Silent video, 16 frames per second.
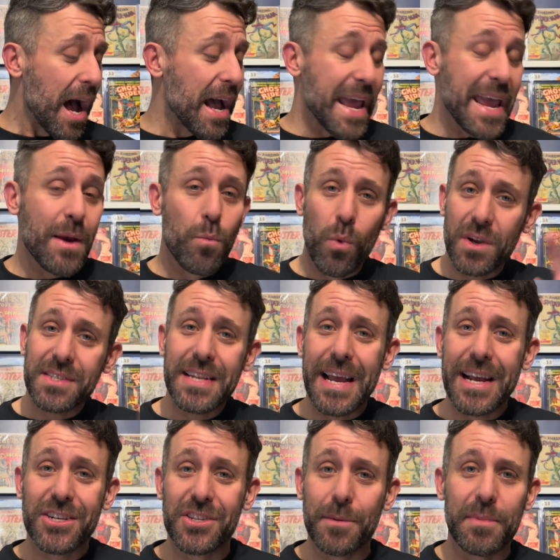It wasn't
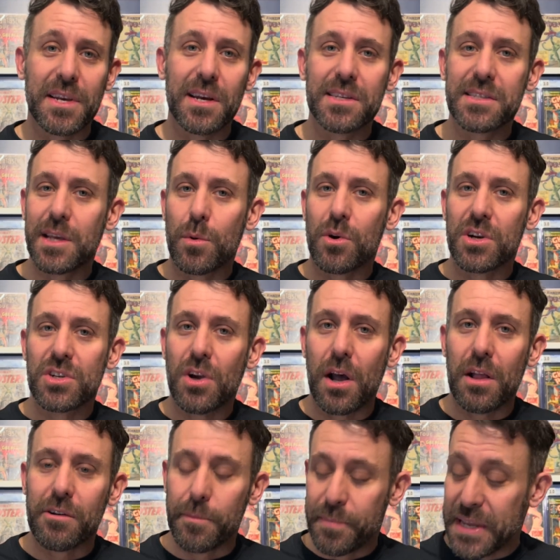actually because they were
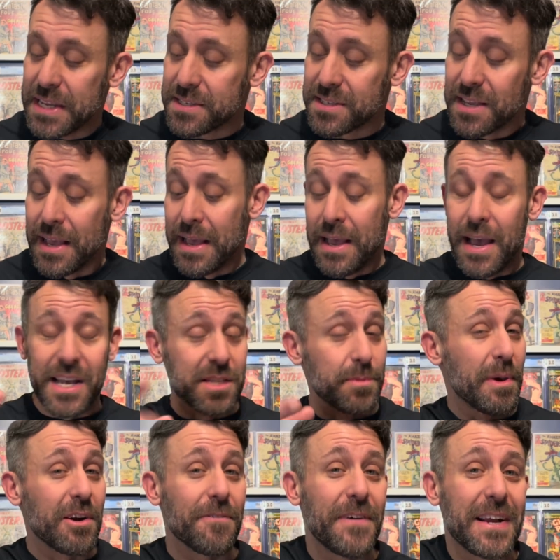$1 a piece. As a
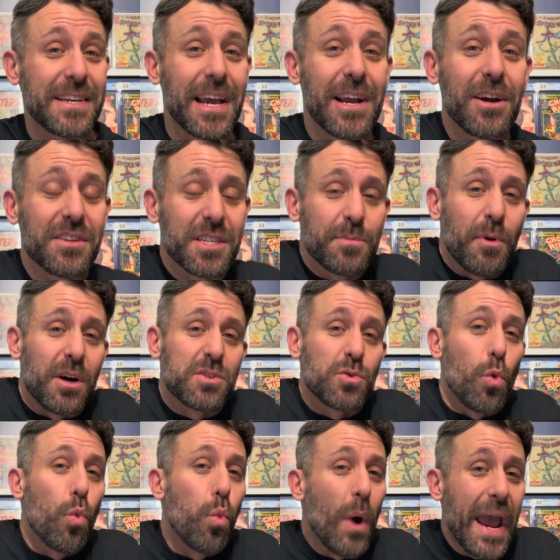matter of fact, I got this box
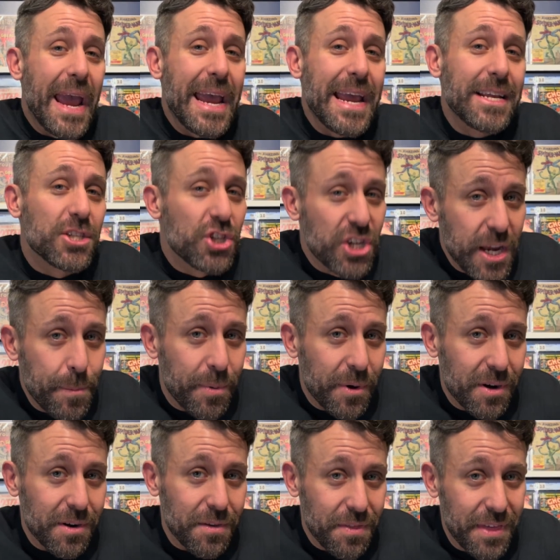way
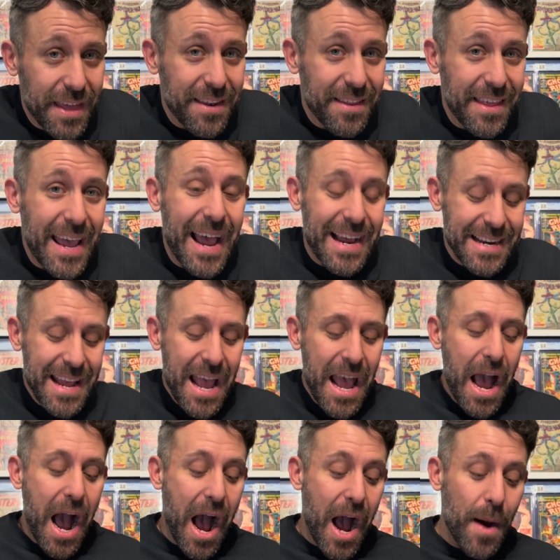cheaper than that.
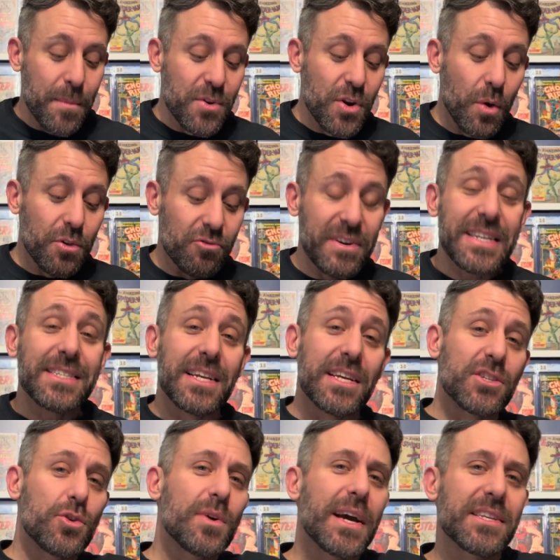No, the reason
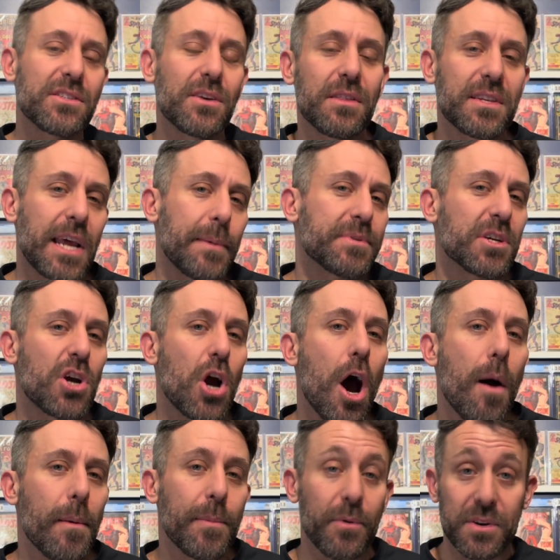is you guys saw the types of
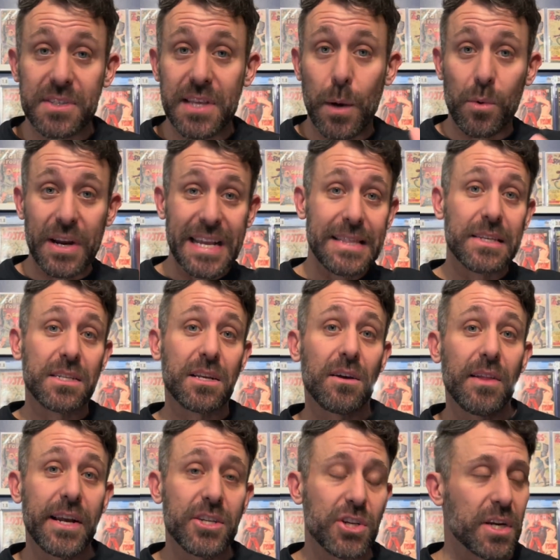comic books that were in this
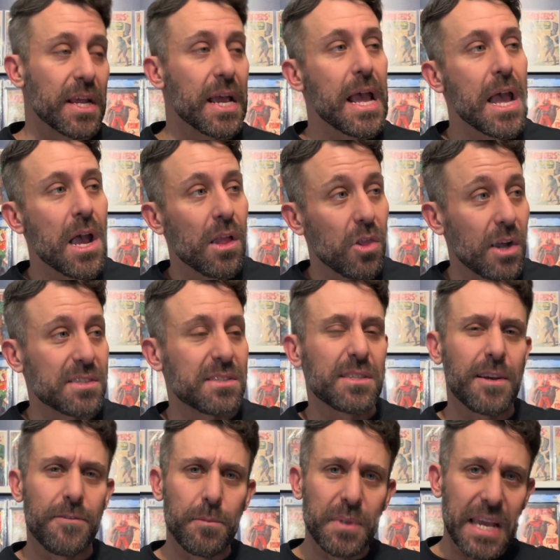collection. Lots of
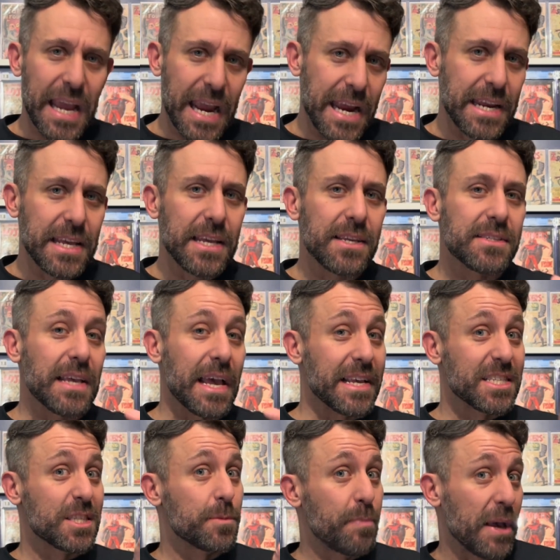stuff from the 80s,
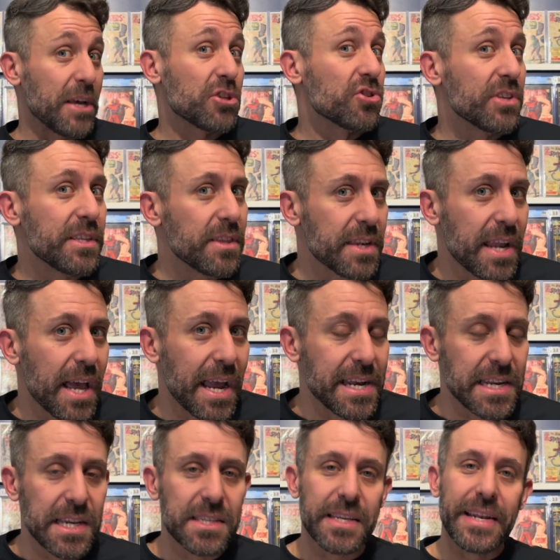especially the
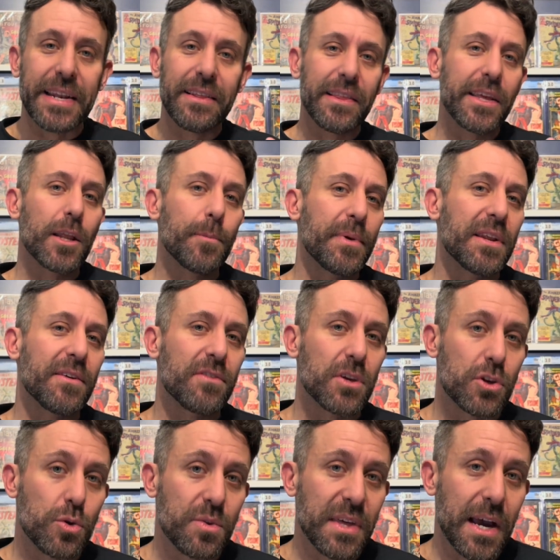90s, and a little bit of the
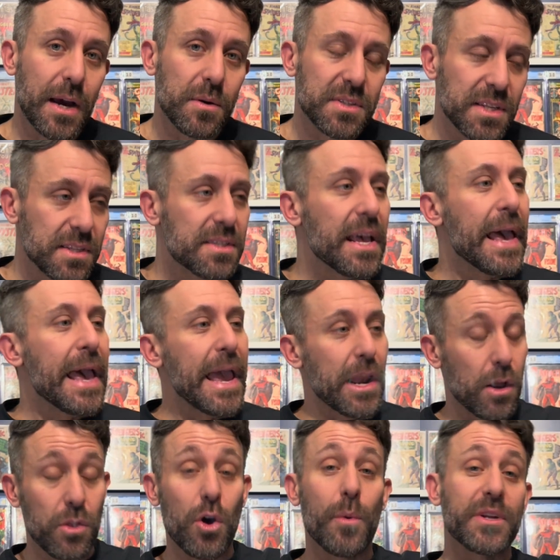2000s. And
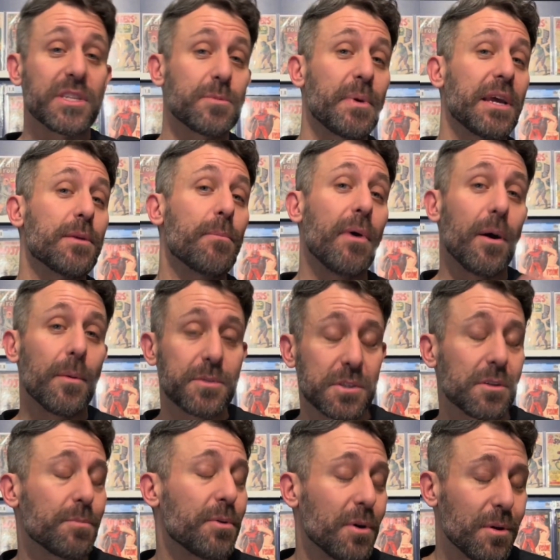although it spanned
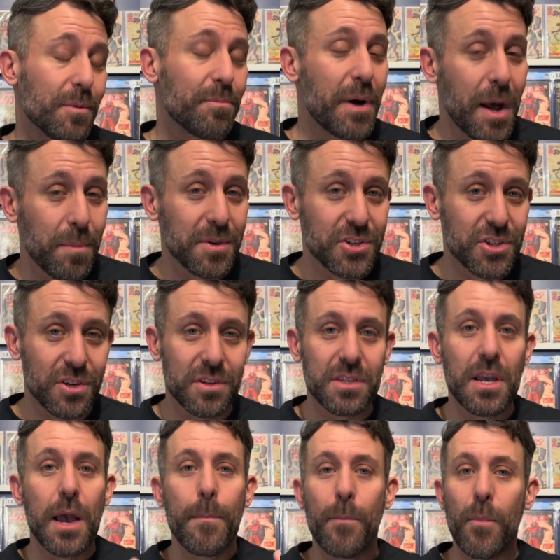multiple
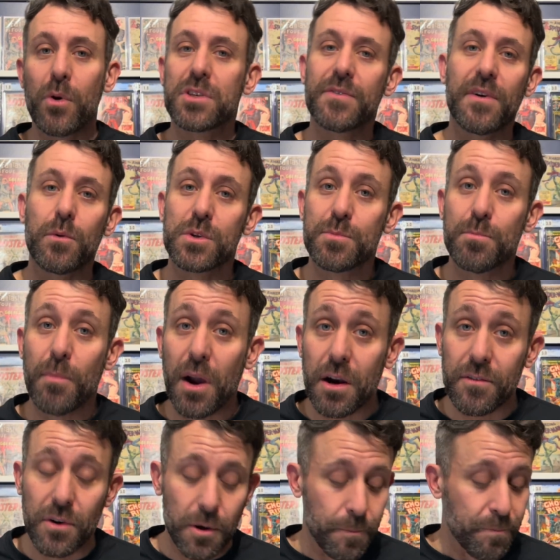publishers, most of it was
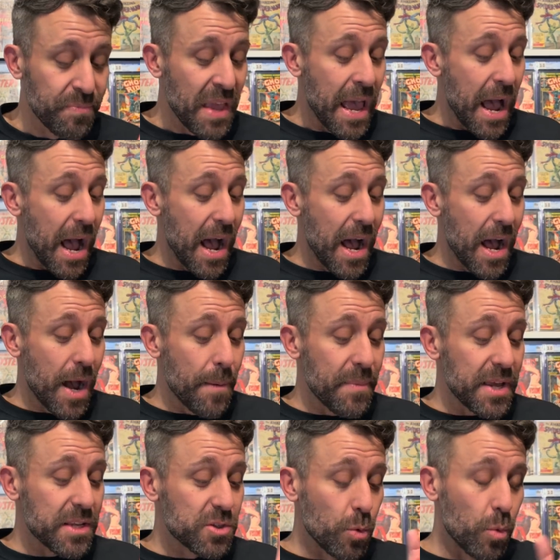Marvel.
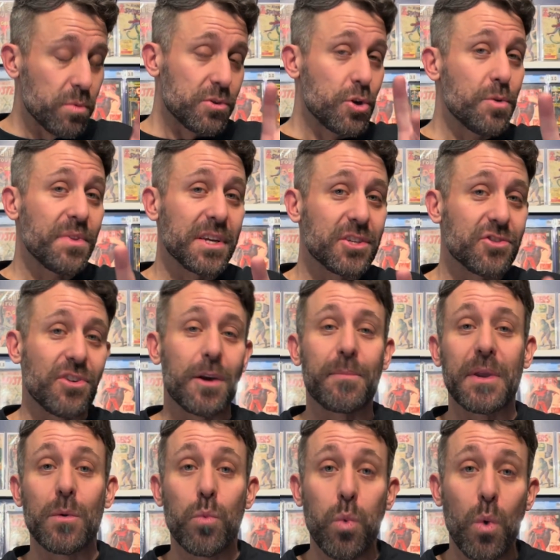So two things struck
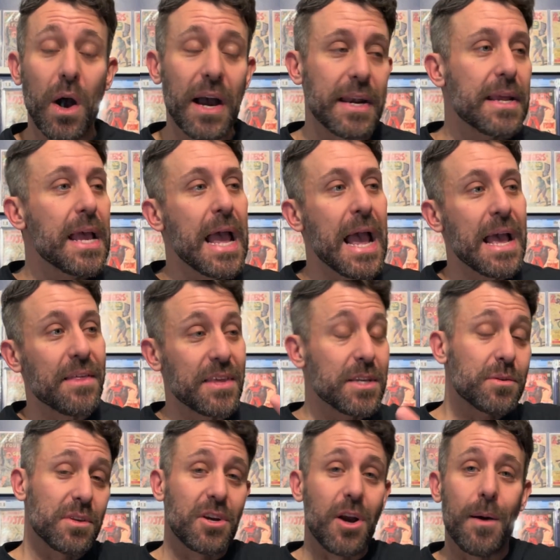me. One,
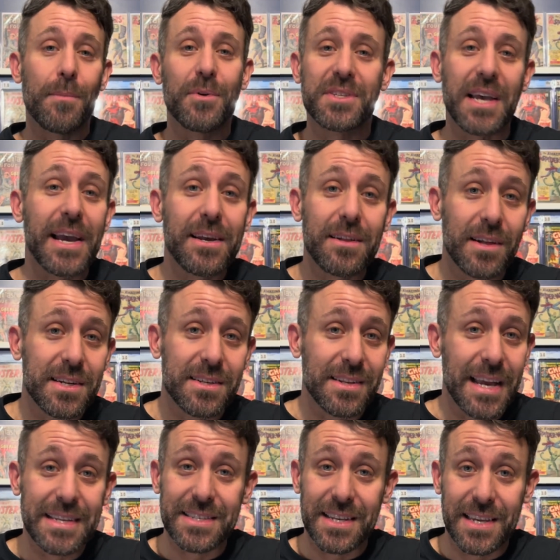these are the comic books I collected
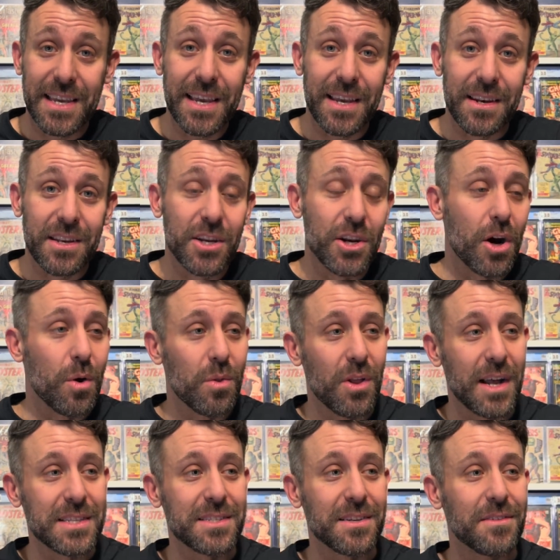as a kid. You know,
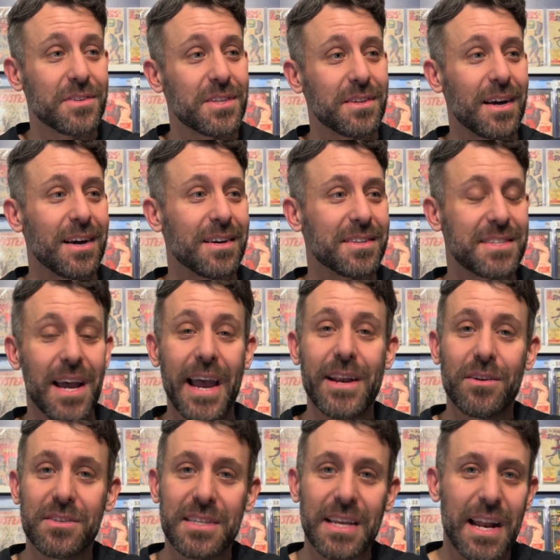lots of
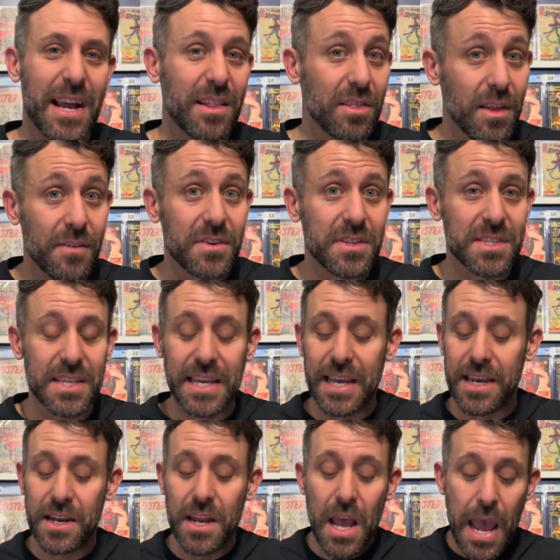titles that I loved as a
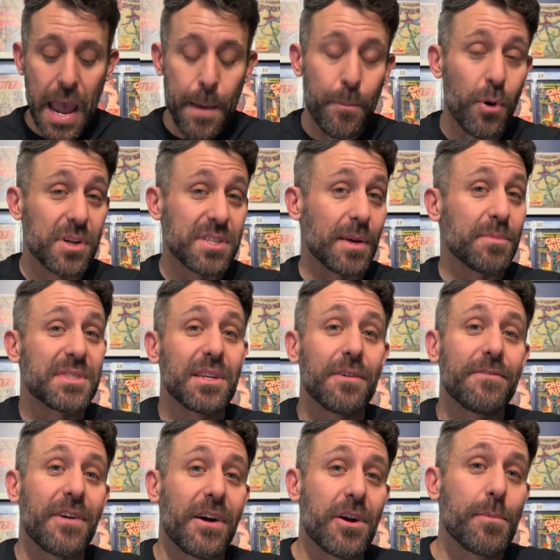kid and books I'm still
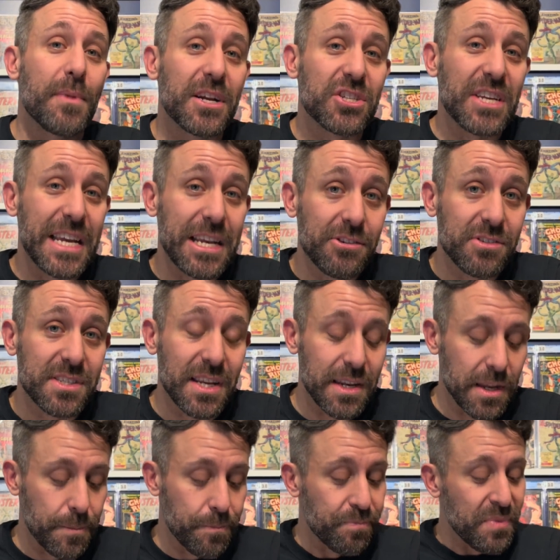very much interested
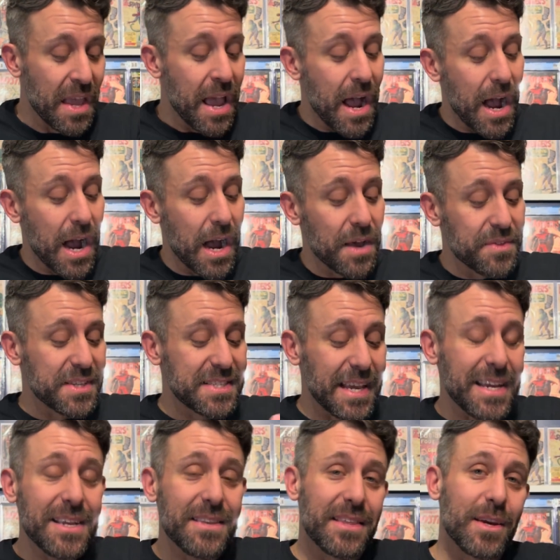in. The
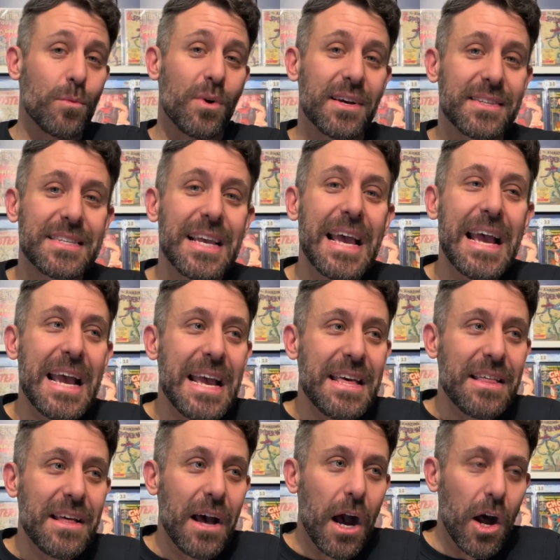second thing was
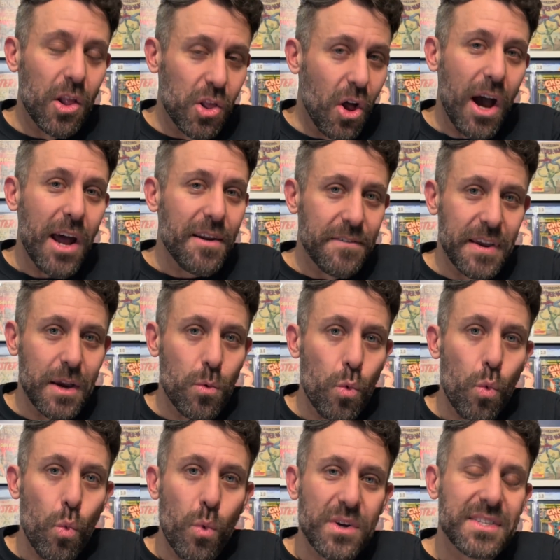a lot of it
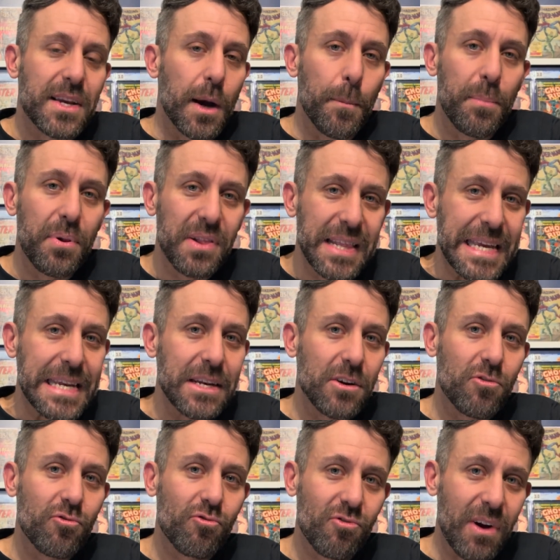was
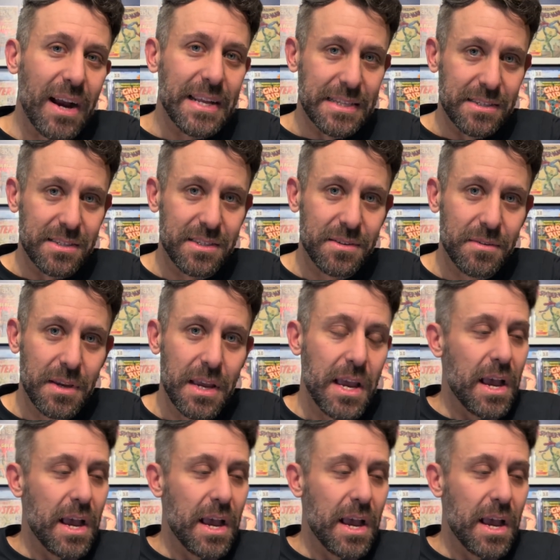complete runs.